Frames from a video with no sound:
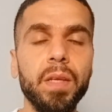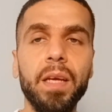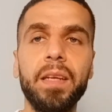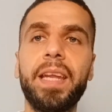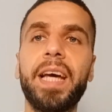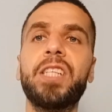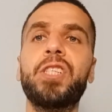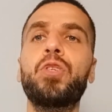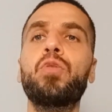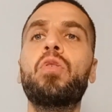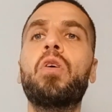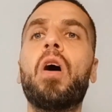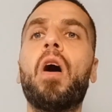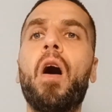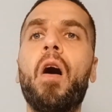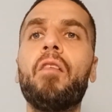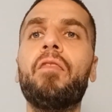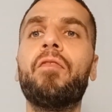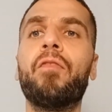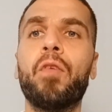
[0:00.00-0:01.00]
that you
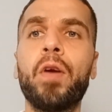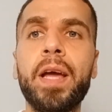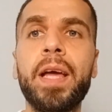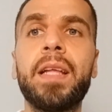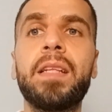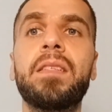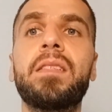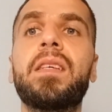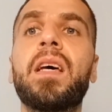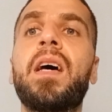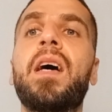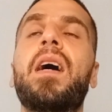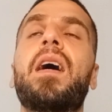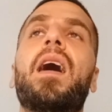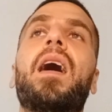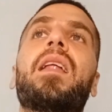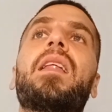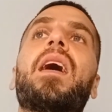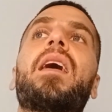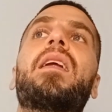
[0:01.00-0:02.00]
call friends,
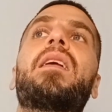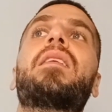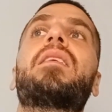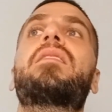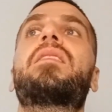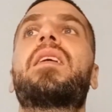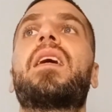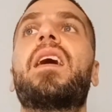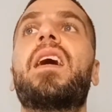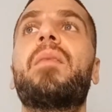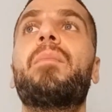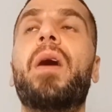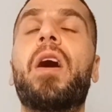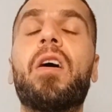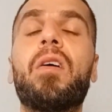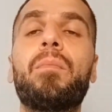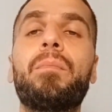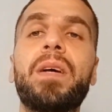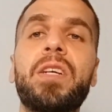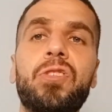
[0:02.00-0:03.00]
a lot of the time
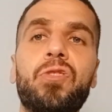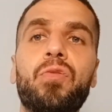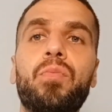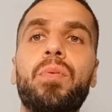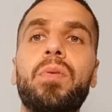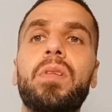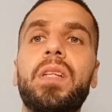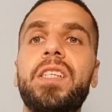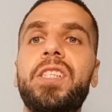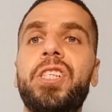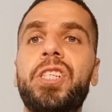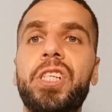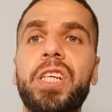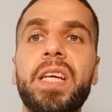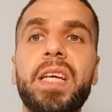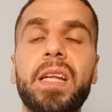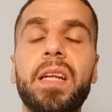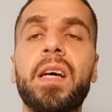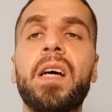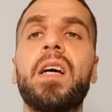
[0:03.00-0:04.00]
are miserable as
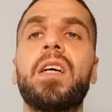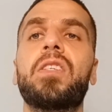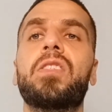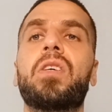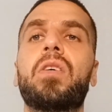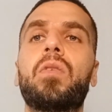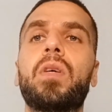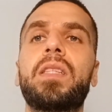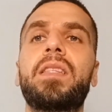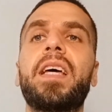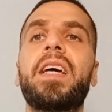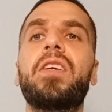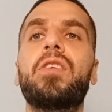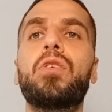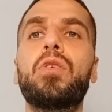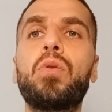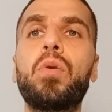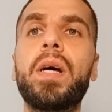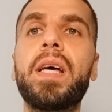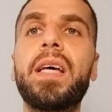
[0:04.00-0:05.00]
shit. So what they
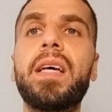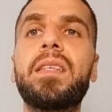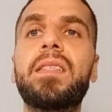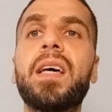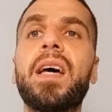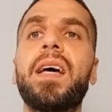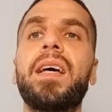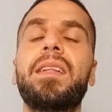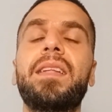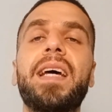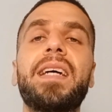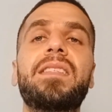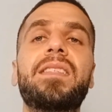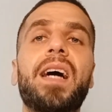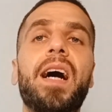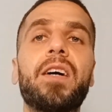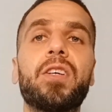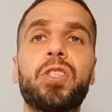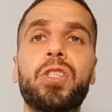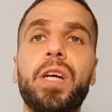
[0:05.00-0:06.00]
do is they
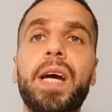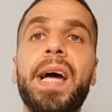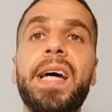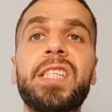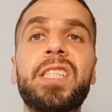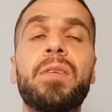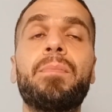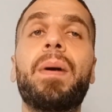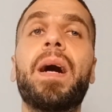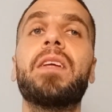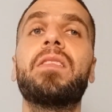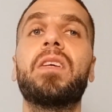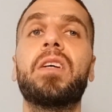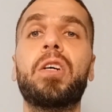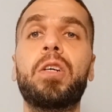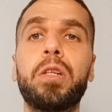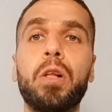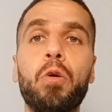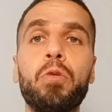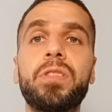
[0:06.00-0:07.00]
talk trash about the
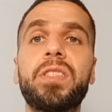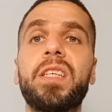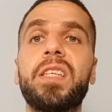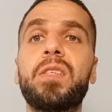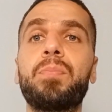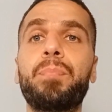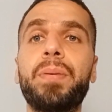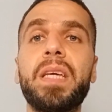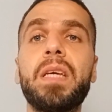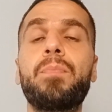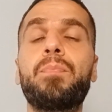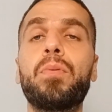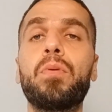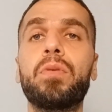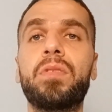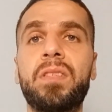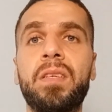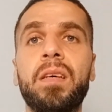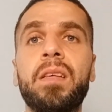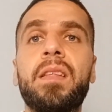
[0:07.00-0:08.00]
closest
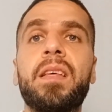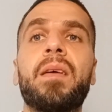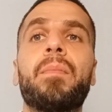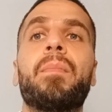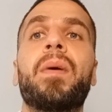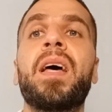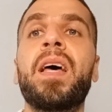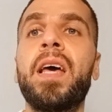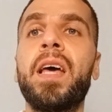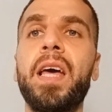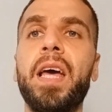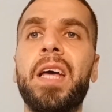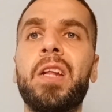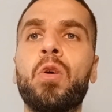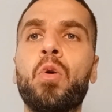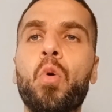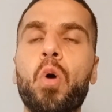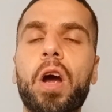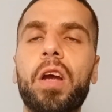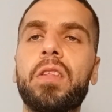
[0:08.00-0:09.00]
people to them. And
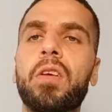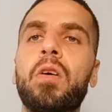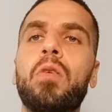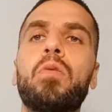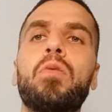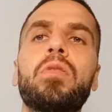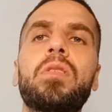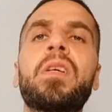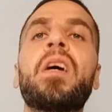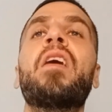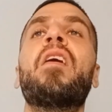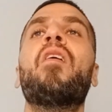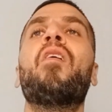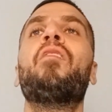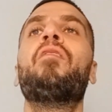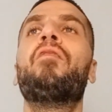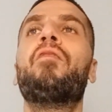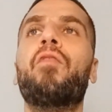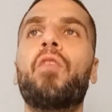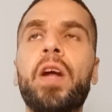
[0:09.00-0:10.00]
who are those?
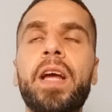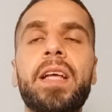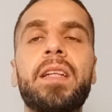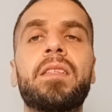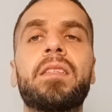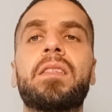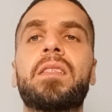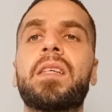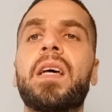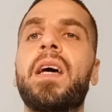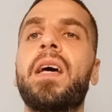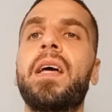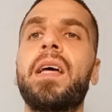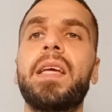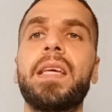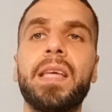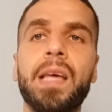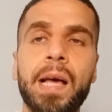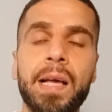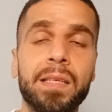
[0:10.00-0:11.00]
Friends.
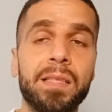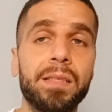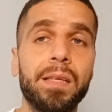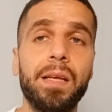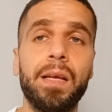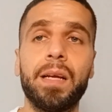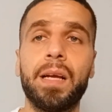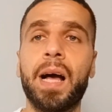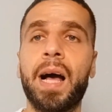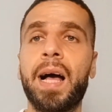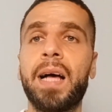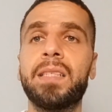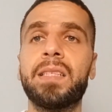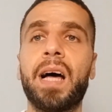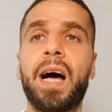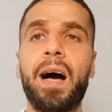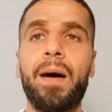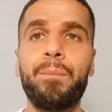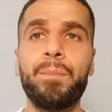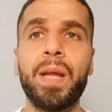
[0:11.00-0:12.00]
Yes, guys,
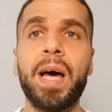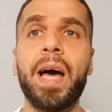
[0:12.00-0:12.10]
I'm